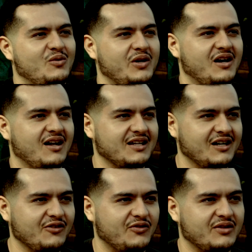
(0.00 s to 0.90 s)
We all
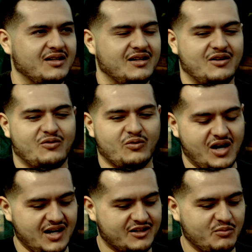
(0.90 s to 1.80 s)
lift, we're
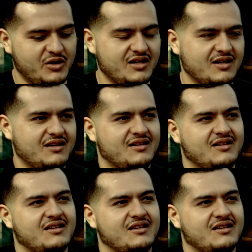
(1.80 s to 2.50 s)
all a community,